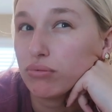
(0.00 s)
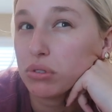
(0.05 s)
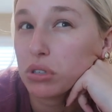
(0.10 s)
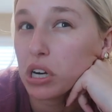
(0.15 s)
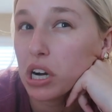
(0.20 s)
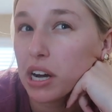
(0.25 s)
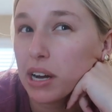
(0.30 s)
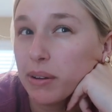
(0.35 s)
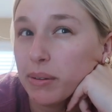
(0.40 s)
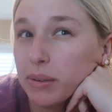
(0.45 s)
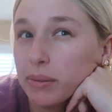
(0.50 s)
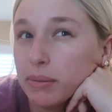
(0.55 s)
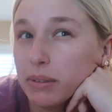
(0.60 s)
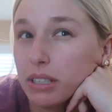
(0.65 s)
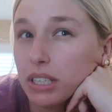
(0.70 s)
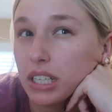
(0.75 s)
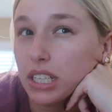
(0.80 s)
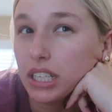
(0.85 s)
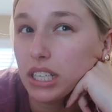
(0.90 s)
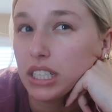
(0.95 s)

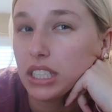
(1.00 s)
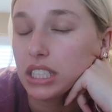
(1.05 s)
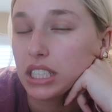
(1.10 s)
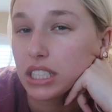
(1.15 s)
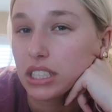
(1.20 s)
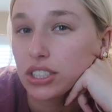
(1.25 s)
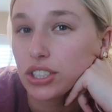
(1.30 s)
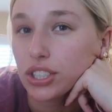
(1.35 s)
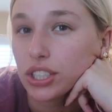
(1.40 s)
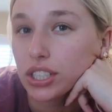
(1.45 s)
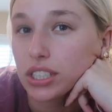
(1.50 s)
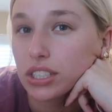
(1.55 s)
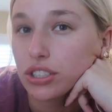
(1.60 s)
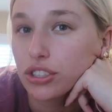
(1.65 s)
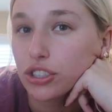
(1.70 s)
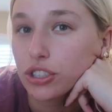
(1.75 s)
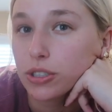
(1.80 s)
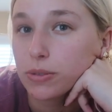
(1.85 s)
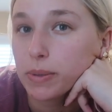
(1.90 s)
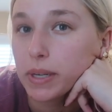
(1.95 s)
Probably
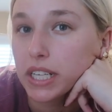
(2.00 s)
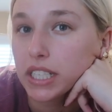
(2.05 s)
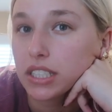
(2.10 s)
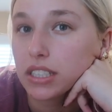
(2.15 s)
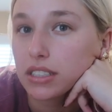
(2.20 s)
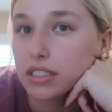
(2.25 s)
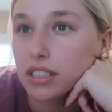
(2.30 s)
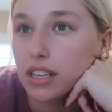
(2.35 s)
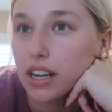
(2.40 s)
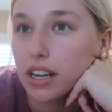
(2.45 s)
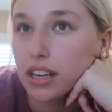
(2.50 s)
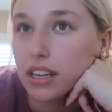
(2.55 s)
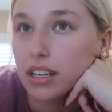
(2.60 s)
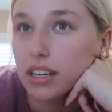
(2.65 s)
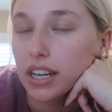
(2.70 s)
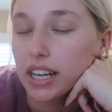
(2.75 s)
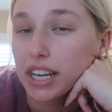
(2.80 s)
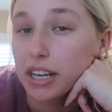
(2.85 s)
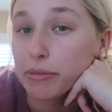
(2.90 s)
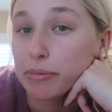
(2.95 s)
dishes, just because it's like,
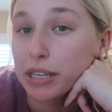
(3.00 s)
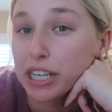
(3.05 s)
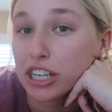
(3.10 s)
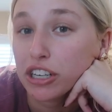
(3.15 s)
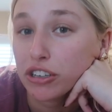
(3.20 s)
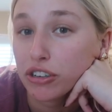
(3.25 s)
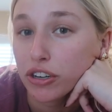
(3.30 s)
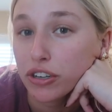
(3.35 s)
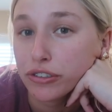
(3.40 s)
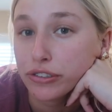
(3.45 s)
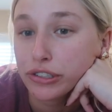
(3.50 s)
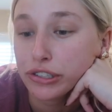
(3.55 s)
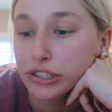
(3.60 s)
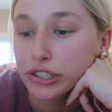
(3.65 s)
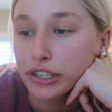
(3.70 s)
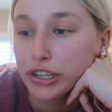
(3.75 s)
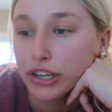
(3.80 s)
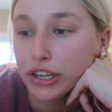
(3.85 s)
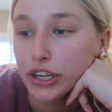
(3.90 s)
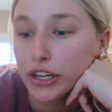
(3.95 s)
it can be
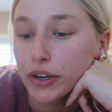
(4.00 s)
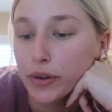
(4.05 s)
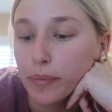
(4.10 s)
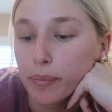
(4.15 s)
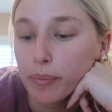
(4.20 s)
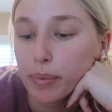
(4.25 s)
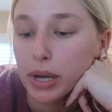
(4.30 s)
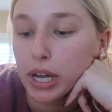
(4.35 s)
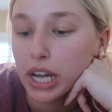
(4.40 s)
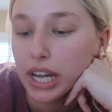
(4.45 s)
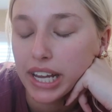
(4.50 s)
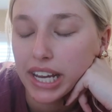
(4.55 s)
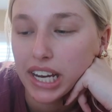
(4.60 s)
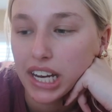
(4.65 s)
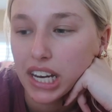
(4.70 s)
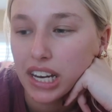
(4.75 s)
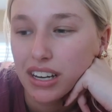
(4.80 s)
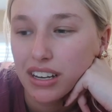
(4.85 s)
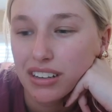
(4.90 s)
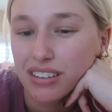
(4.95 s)
grosser, but
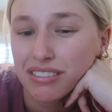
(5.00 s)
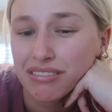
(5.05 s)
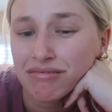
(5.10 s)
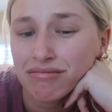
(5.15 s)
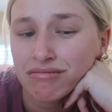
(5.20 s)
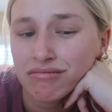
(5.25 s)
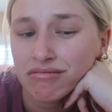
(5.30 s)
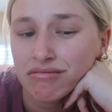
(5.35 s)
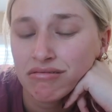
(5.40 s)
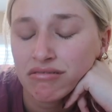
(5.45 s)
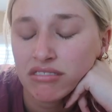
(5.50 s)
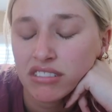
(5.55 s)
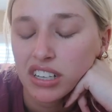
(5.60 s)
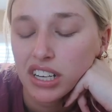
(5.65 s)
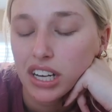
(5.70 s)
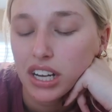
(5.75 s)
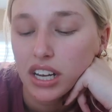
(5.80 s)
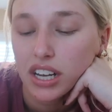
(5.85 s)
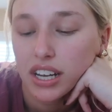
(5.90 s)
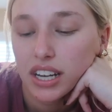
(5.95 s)

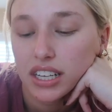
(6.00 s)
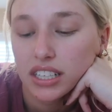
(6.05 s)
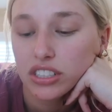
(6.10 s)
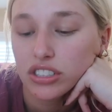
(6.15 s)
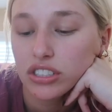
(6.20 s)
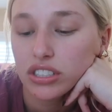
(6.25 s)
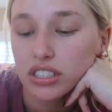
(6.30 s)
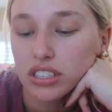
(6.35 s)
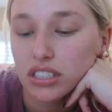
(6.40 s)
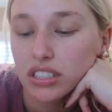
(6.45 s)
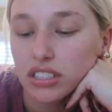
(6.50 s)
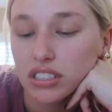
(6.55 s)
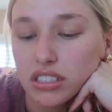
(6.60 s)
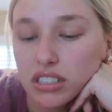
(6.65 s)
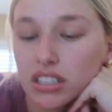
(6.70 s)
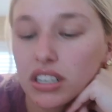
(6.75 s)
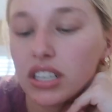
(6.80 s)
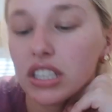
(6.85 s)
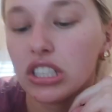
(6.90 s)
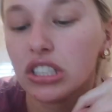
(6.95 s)
I just,
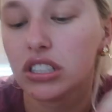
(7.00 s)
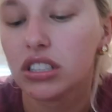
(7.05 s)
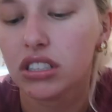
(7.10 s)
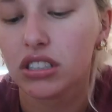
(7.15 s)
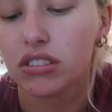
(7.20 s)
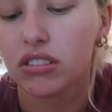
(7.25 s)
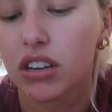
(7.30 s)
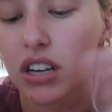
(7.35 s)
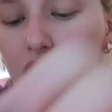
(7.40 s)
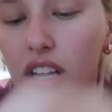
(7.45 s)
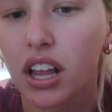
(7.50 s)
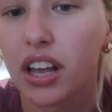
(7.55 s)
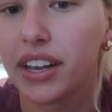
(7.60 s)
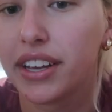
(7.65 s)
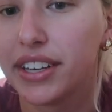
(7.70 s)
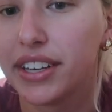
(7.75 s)
I just do not like